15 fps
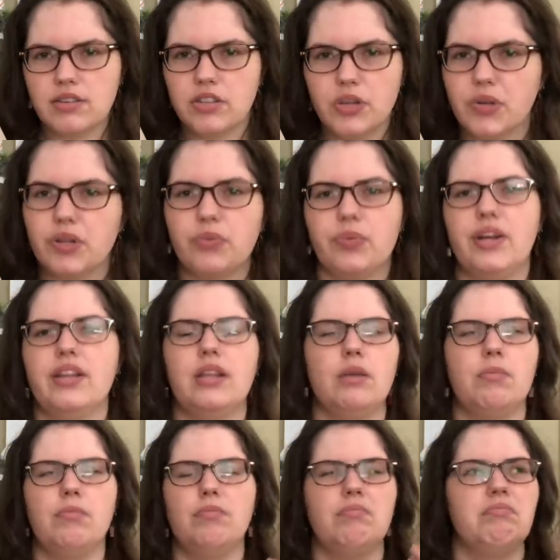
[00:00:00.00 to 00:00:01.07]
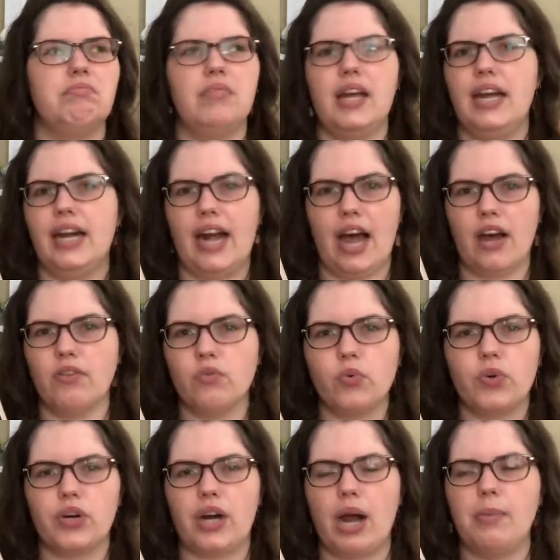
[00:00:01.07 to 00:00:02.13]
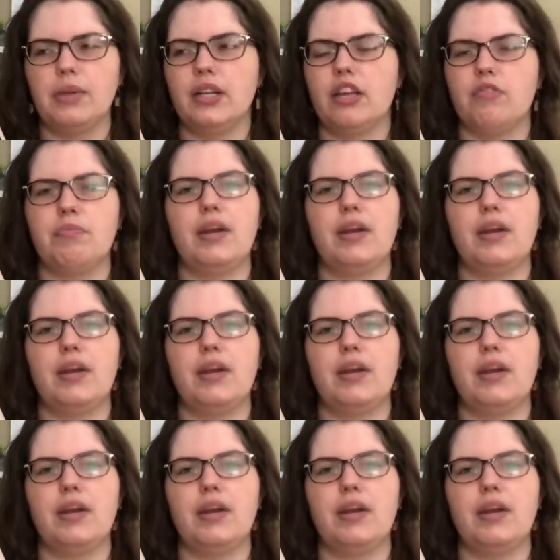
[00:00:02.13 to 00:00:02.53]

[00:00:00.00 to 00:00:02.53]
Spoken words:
You can read them in and out of order, I believe,